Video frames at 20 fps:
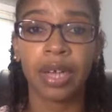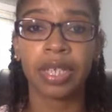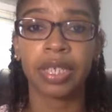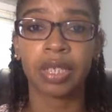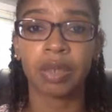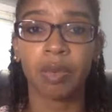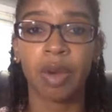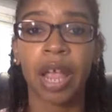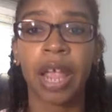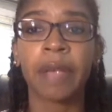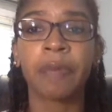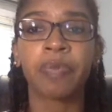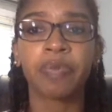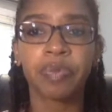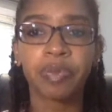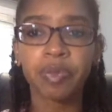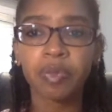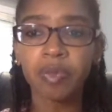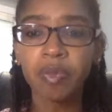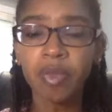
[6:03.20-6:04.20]
honest, right?
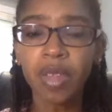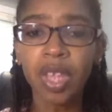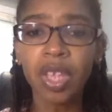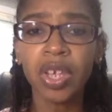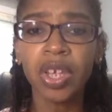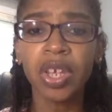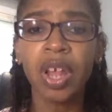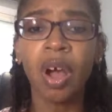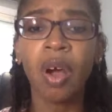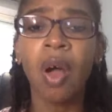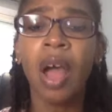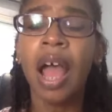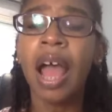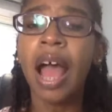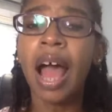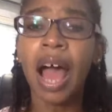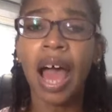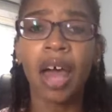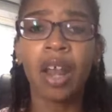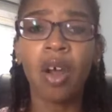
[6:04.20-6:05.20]
You know,
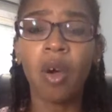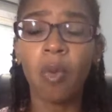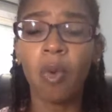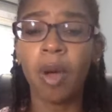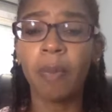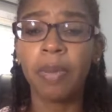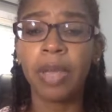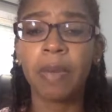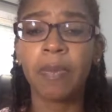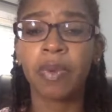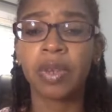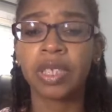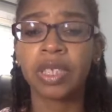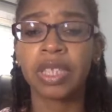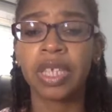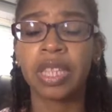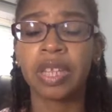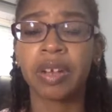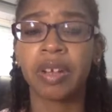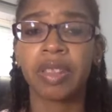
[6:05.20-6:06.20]
I don't want people to
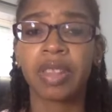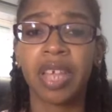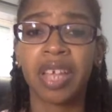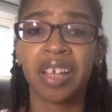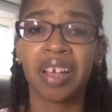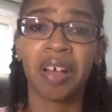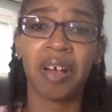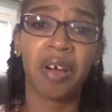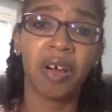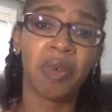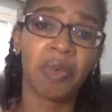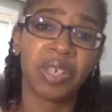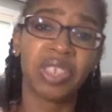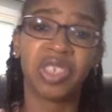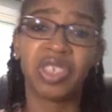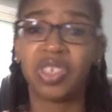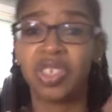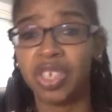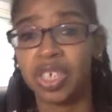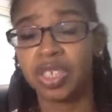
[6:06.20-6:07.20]
sit there and think, oh,
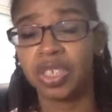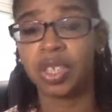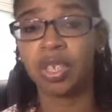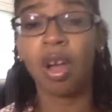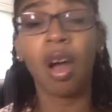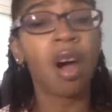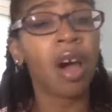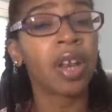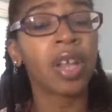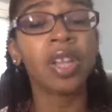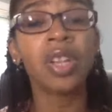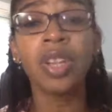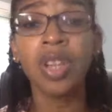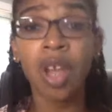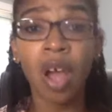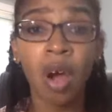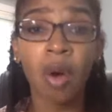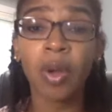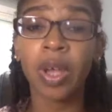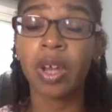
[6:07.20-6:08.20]
it's just an audit.
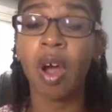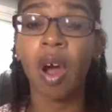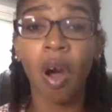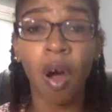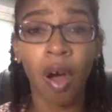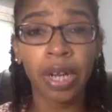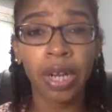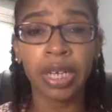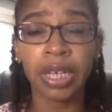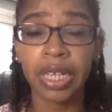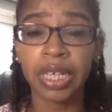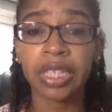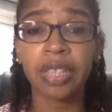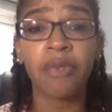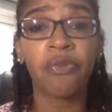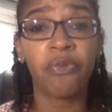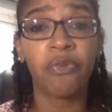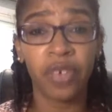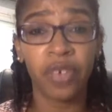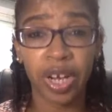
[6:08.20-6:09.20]
No, an audit is
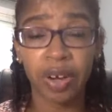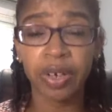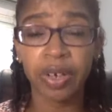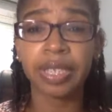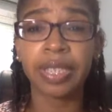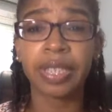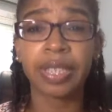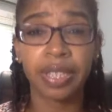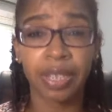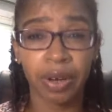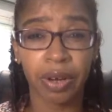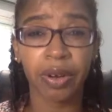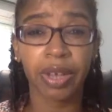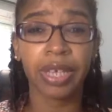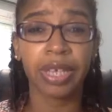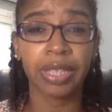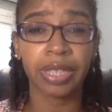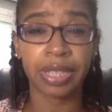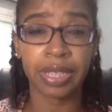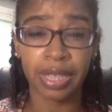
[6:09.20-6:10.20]
a very
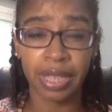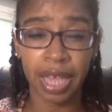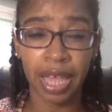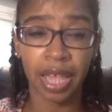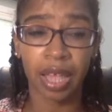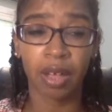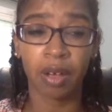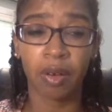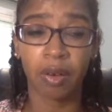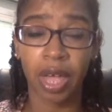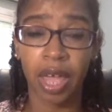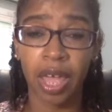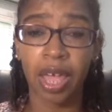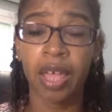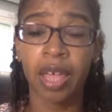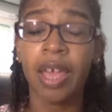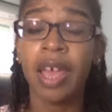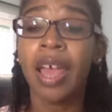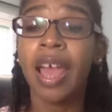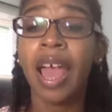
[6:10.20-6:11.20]
serious thing,
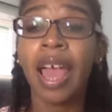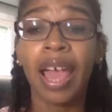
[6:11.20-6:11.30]
okay?